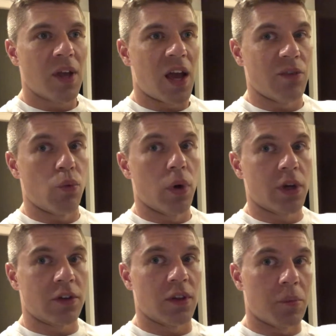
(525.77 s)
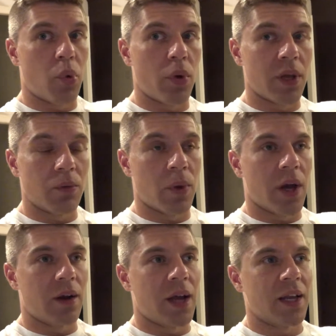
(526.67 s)
I've worked to the point
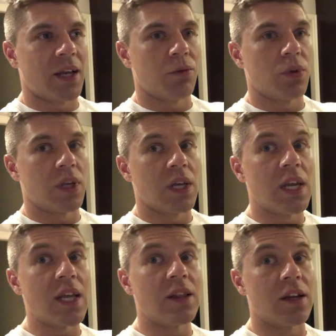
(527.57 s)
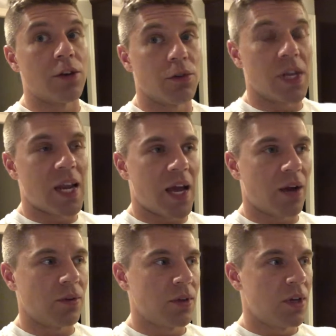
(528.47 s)
where I can really need the degree
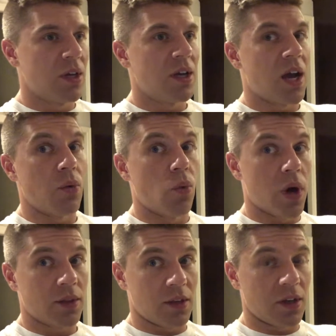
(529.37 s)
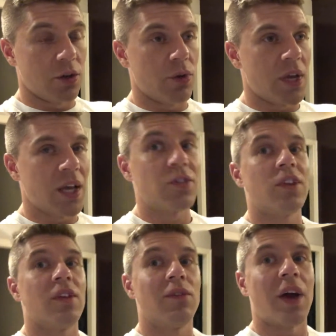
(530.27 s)
now. I want the degree. I
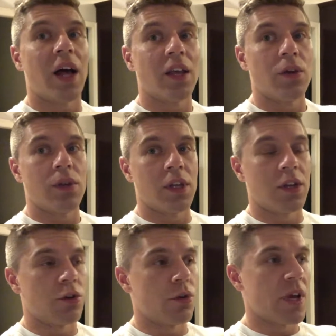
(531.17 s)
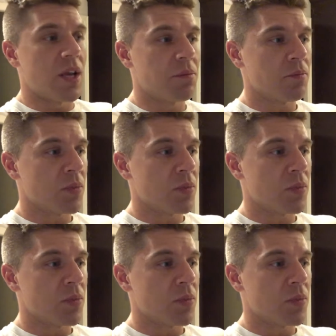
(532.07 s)
see the value in the degree.